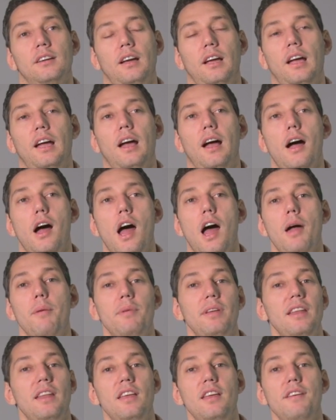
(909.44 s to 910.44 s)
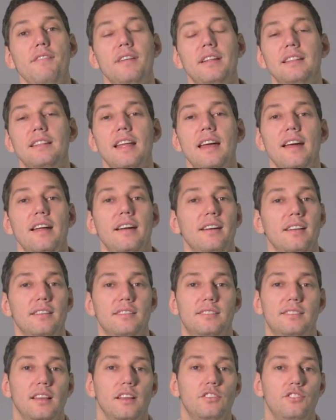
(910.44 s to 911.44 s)
I mean, even there
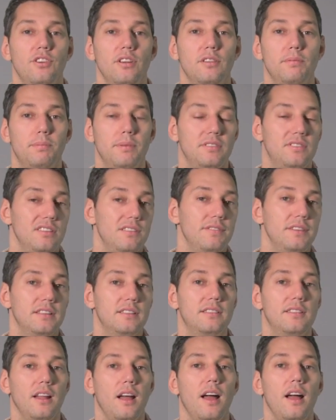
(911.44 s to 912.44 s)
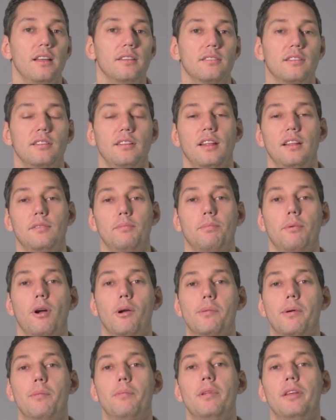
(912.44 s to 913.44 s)
is such a specific task that
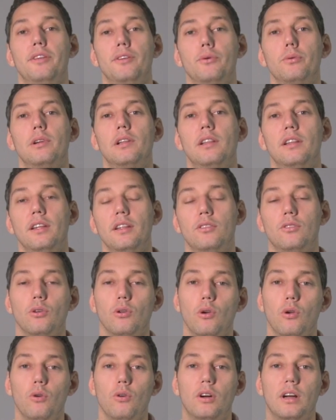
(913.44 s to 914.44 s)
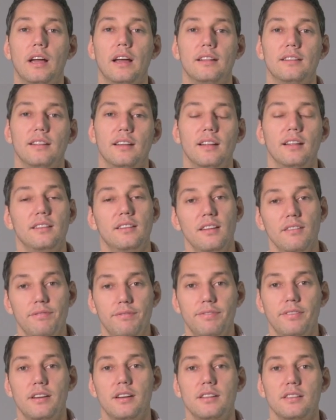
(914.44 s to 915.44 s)
probably you will need to look at
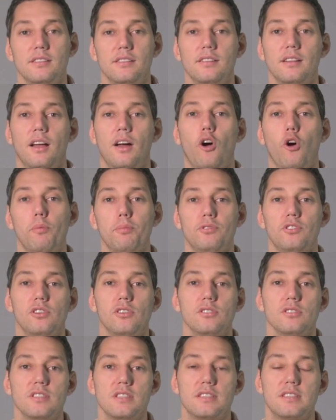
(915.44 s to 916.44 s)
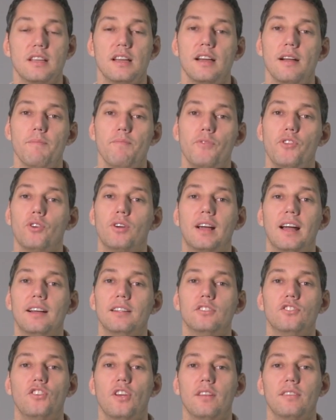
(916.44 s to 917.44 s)
different options. You
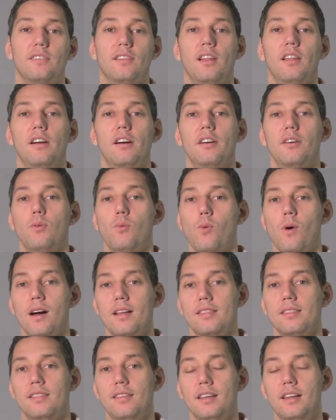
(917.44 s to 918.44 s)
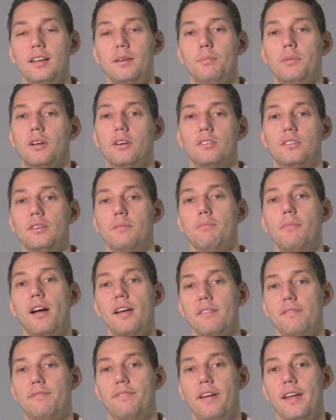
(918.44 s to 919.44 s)
can't just learn one thing because it
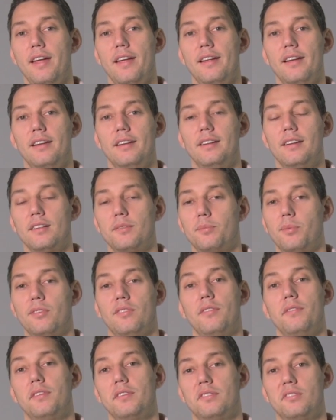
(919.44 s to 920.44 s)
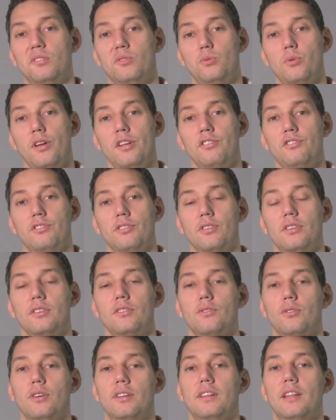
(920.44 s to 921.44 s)
might fail in a specific
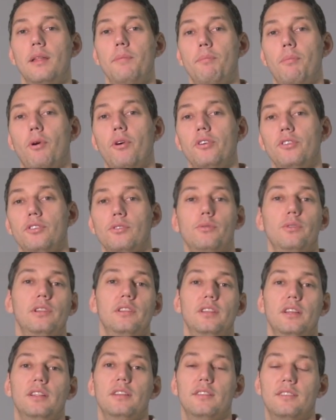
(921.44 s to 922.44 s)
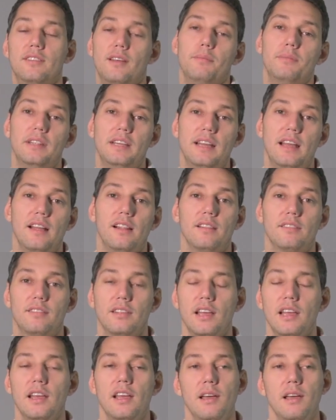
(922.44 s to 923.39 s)
situation, so at that point you will need something else.